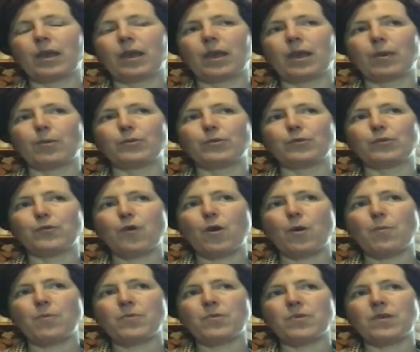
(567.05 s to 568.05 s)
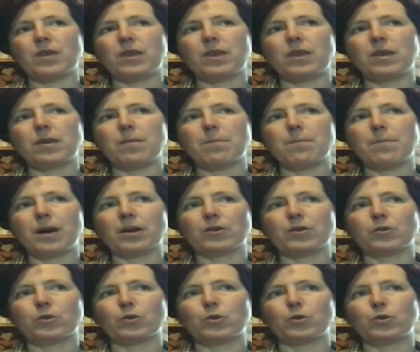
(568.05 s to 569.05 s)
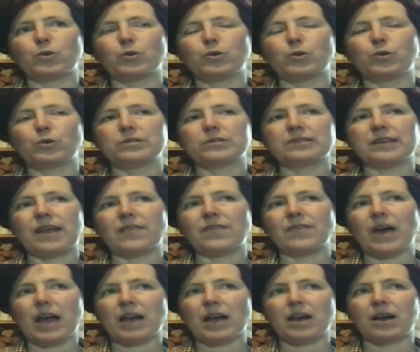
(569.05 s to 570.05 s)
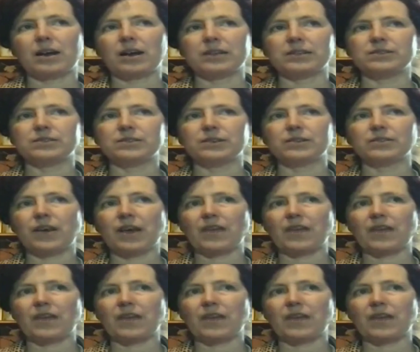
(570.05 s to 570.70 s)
it was from the Michael Kors and that kind of,